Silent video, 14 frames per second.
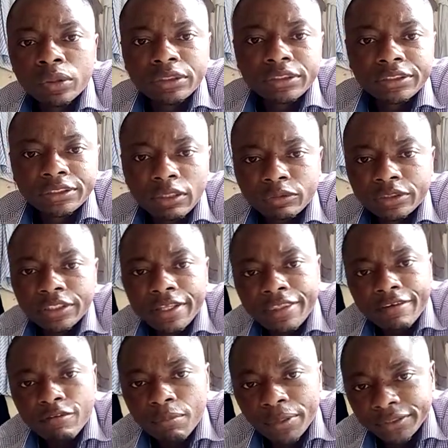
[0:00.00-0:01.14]
results in
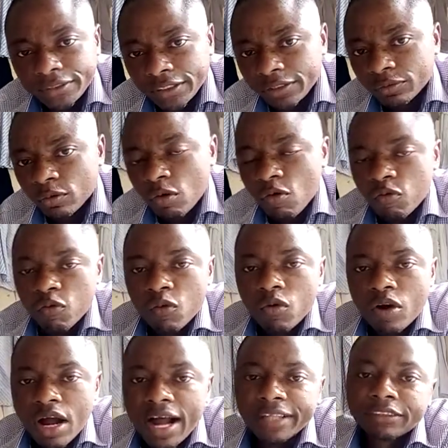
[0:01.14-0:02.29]
the formation of
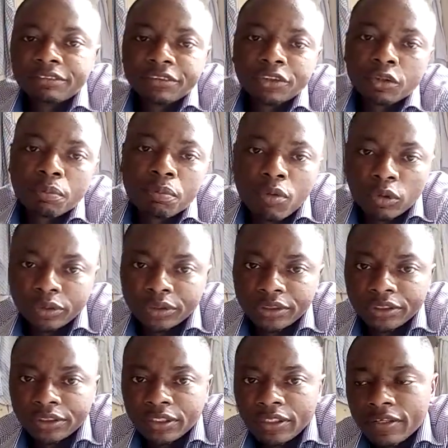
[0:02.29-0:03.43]
artificial pores